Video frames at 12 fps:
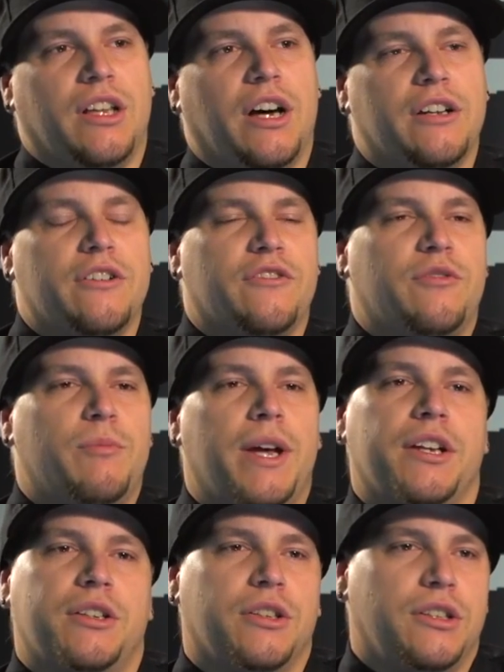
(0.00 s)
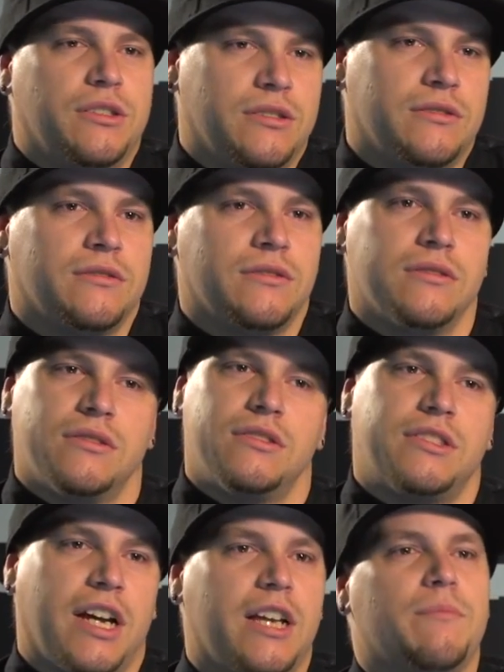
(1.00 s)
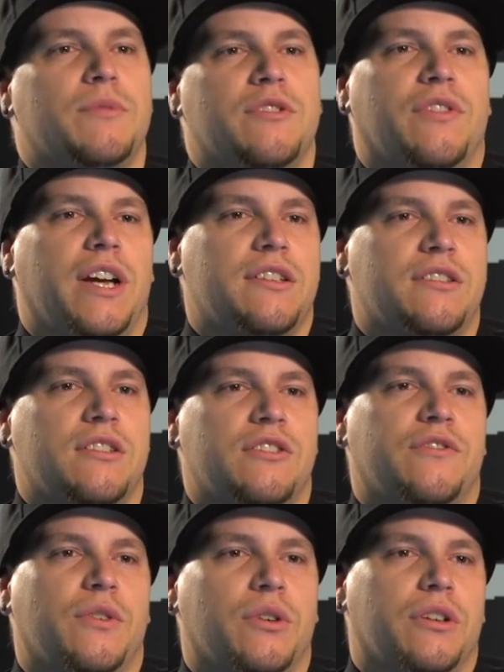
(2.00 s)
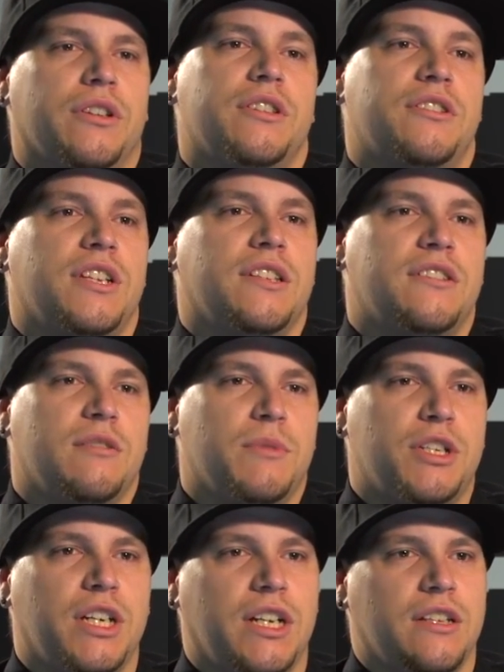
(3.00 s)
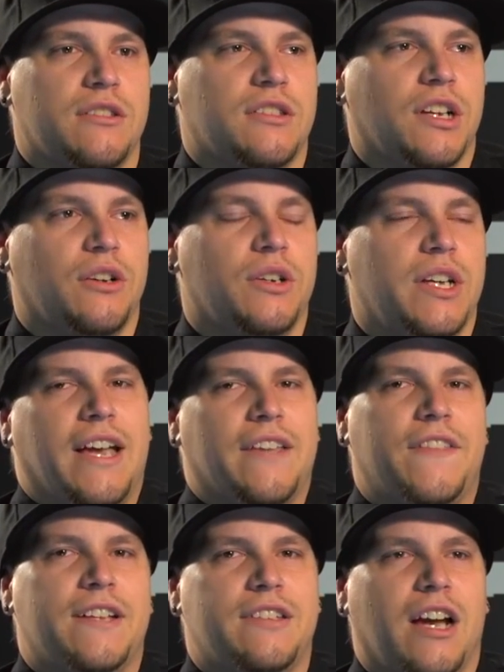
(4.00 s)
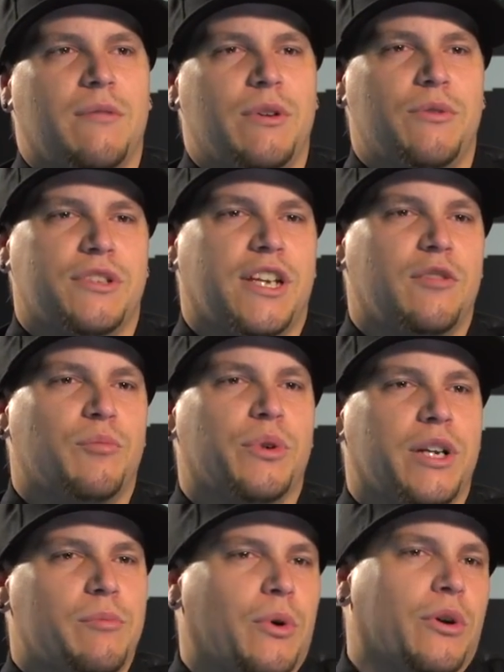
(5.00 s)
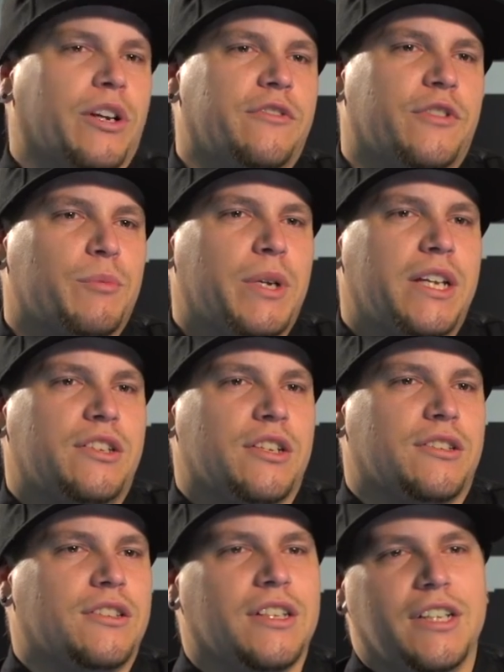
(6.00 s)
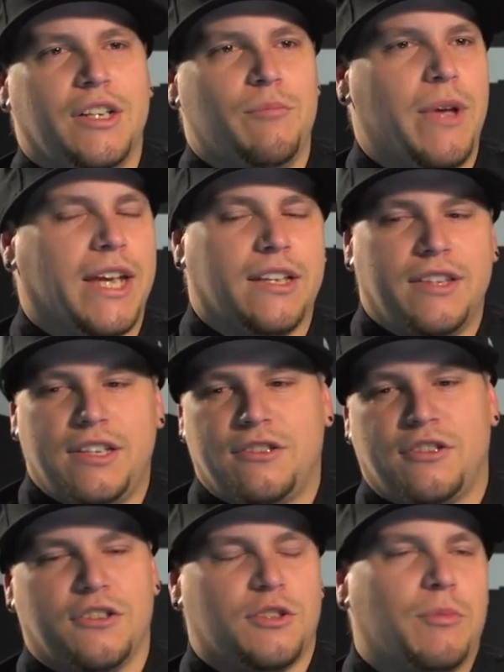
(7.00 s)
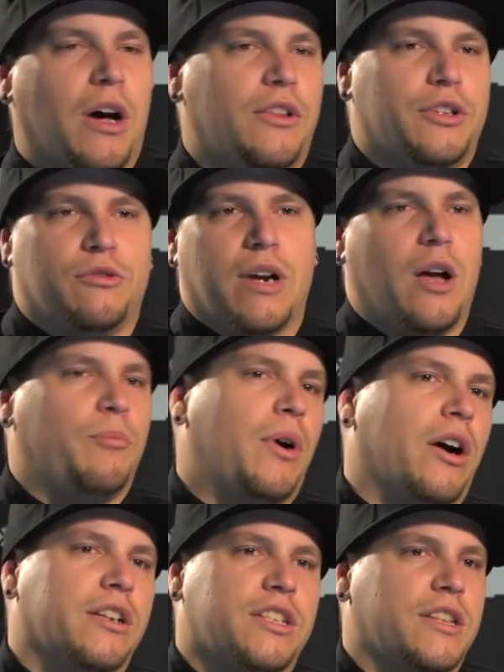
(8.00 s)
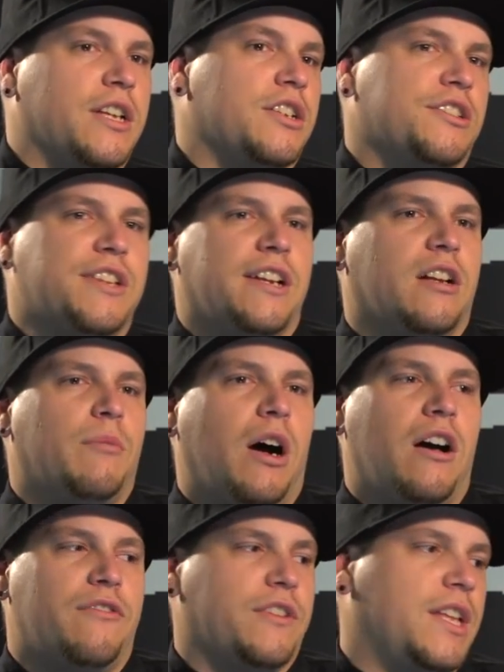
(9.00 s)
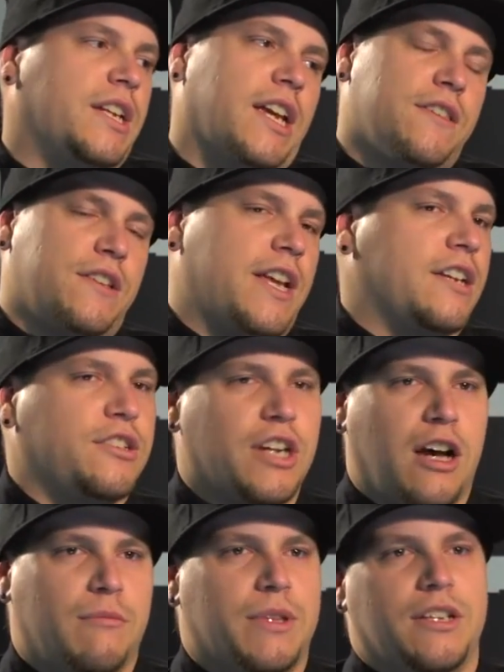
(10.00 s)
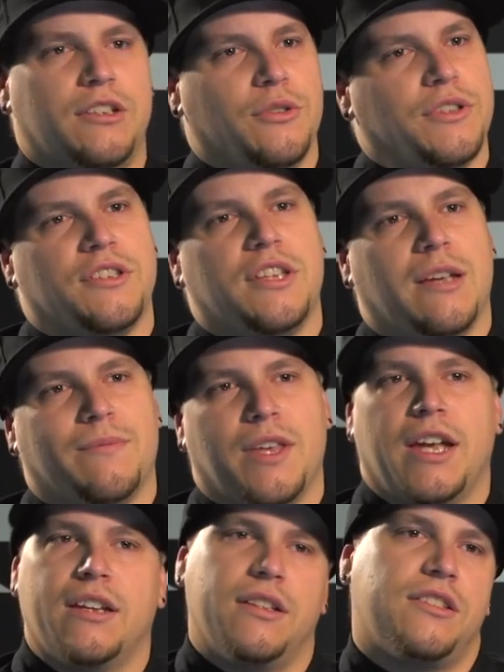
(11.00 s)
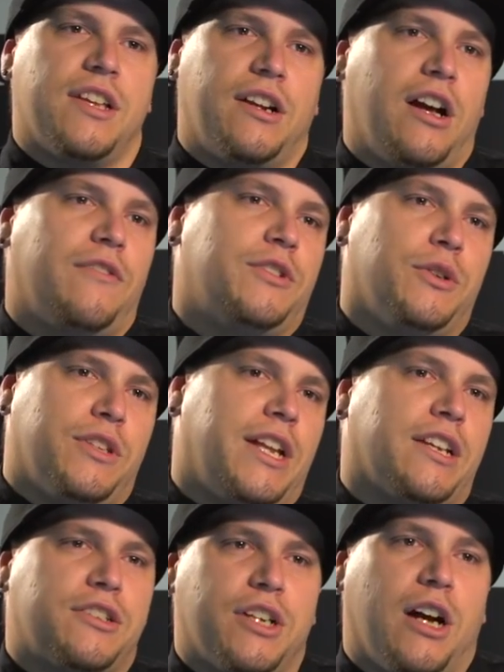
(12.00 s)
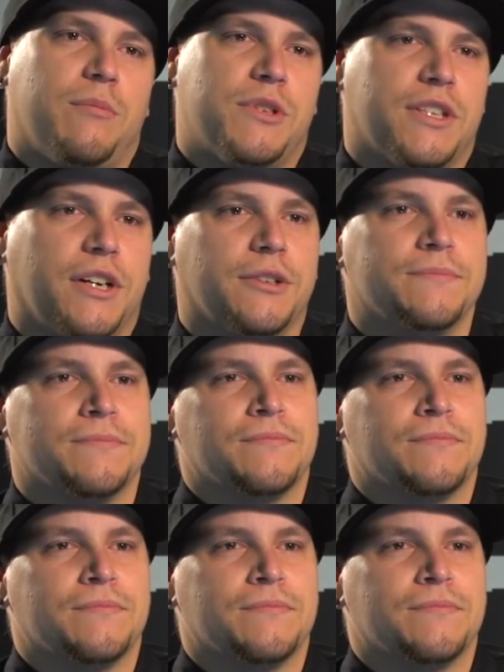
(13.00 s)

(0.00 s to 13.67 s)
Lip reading: a lot of medical type devices for the CNC machining. So at that time it was getting pretty boring for me, just making these small little round parts and then just sending them off and then getting the next job and then doing the same thing and then sending it off and doing the next job. So